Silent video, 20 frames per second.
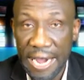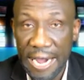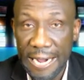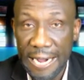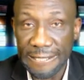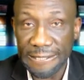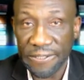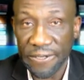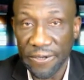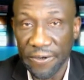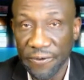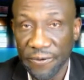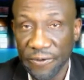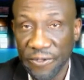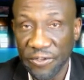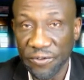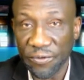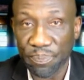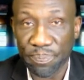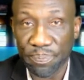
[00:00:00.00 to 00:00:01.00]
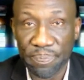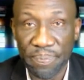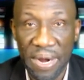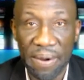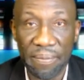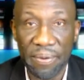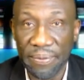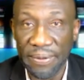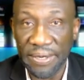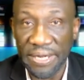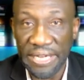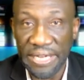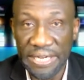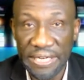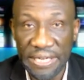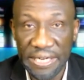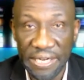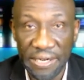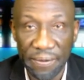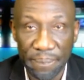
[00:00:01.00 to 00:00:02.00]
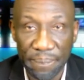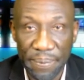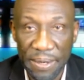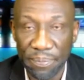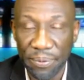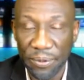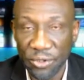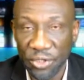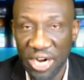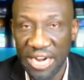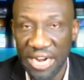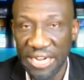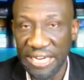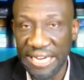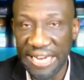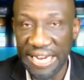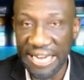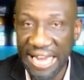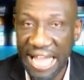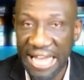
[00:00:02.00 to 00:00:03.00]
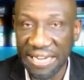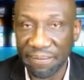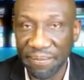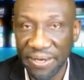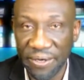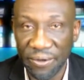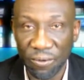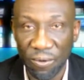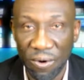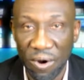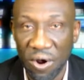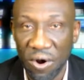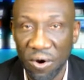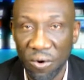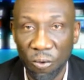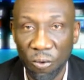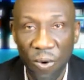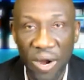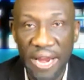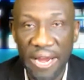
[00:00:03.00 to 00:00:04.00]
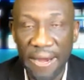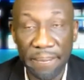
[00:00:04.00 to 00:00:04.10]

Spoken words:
so there's probably, people trying to get at him in the wrong way.